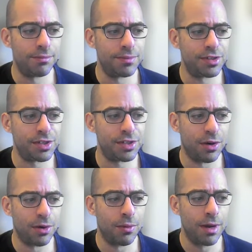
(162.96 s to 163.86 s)

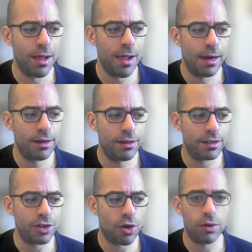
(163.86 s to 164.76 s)
So the
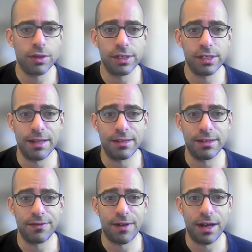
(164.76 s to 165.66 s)
total
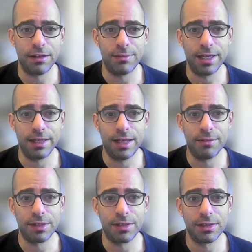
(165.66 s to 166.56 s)
expenses to file a
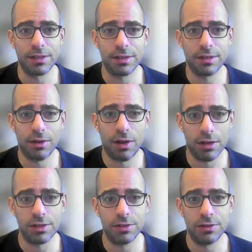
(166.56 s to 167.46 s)
mandamus
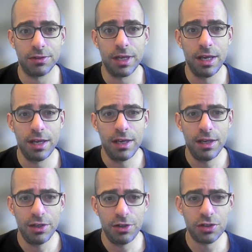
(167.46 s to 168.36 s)
lawsuit
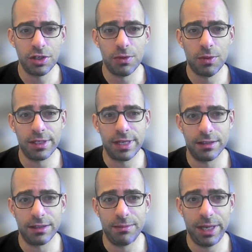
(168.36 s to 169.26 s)
usually works
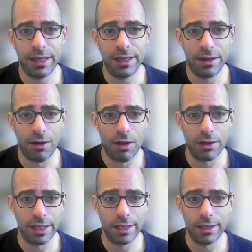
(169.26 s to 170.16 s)
out to be
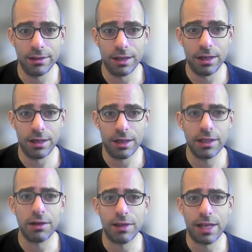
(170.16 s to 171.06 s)
all in a
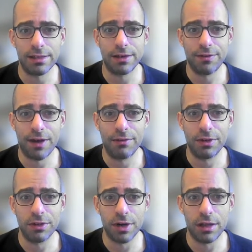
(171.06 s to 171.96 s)
little less than
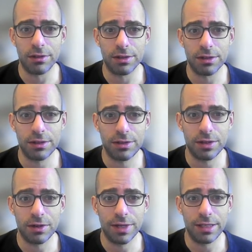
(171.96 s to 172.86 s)
$500.
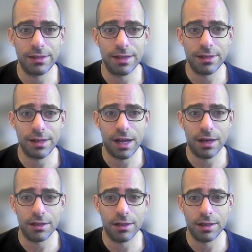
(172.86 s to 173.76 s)
So it's not
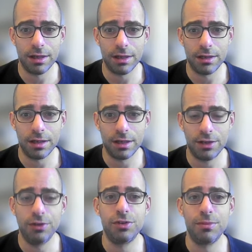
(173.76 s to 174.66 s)
a
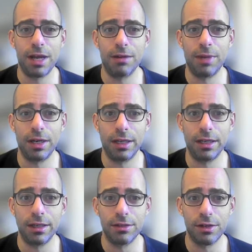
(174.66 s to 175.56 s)
huge amount of money
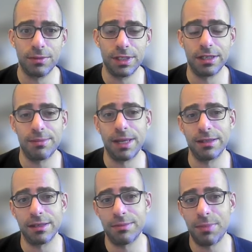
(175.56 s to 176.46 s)
in terms of the
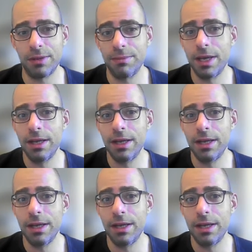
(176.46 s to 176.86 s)
expenses, but